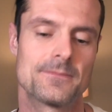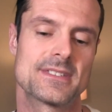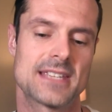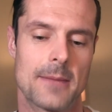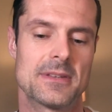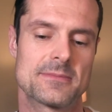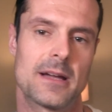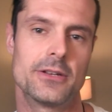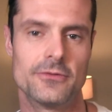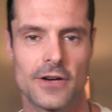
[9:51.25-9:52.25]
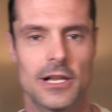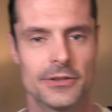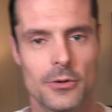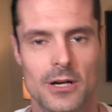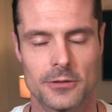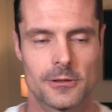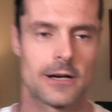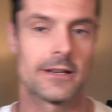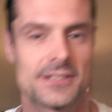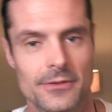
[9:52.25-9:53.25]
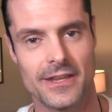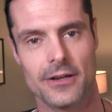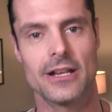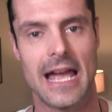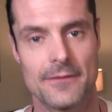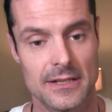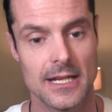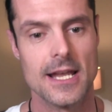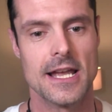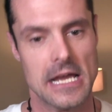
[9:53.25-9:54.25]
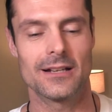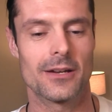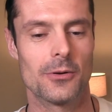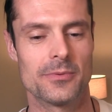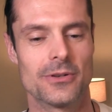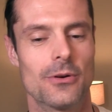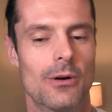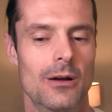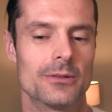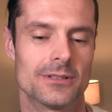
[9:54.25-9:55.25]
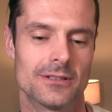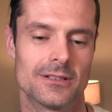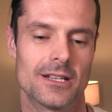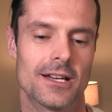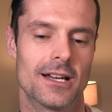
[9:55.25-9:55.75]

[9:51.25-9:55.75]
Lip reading: Sapiens by Yuval Noah Harari. So there you have it. I hope you go out and